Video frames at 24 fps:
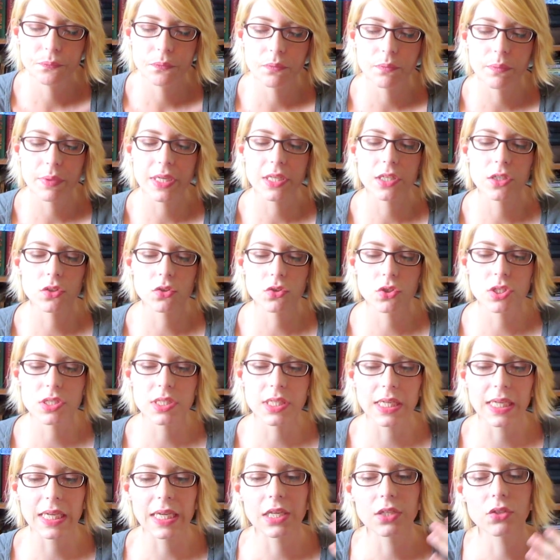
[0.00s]
But you're just
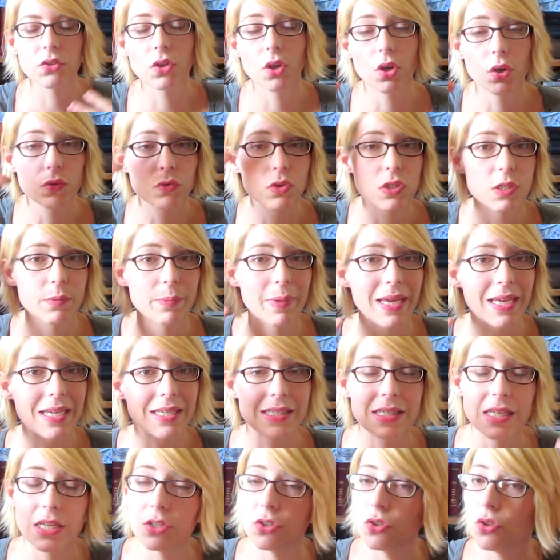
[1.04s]
like in your own
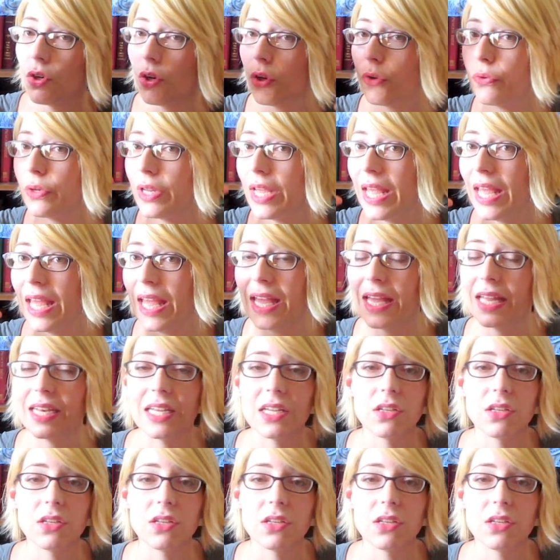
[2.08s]
space, in your own head,